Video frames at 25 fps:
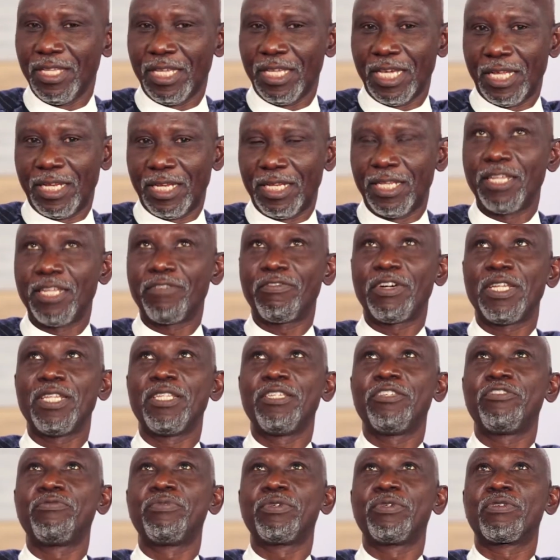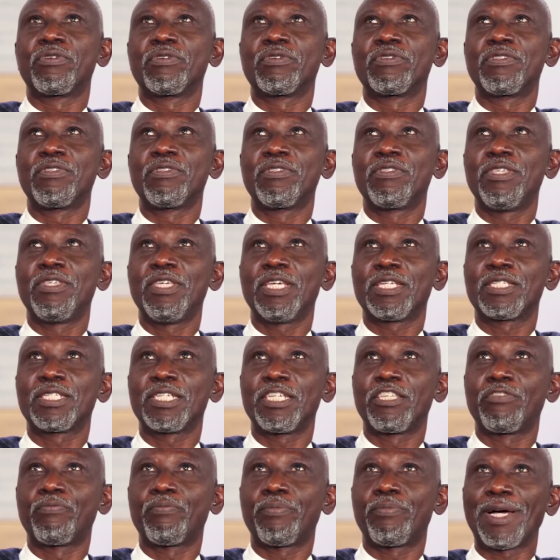And it never leaves because theatre
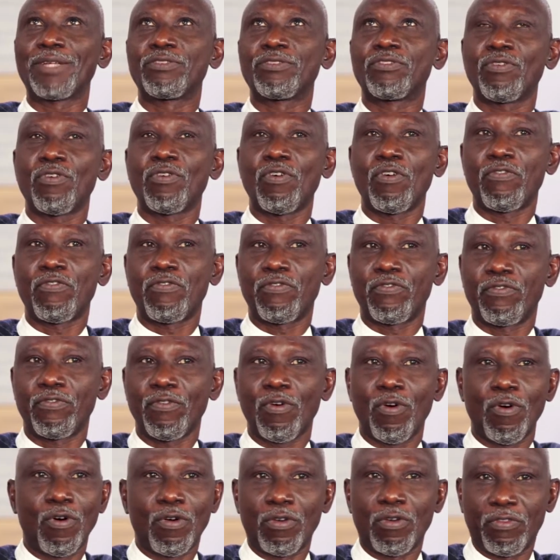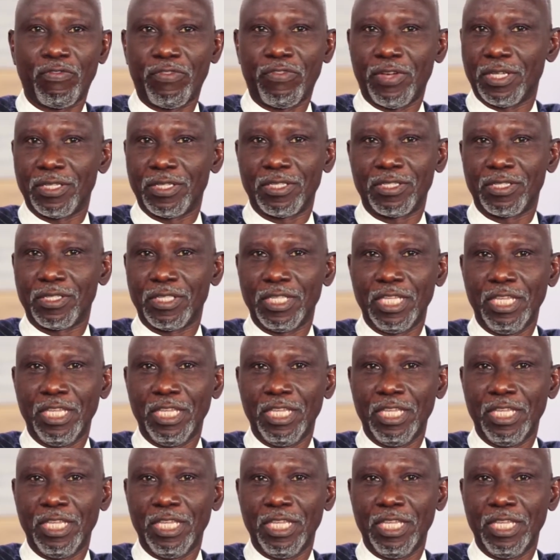is part of all of us.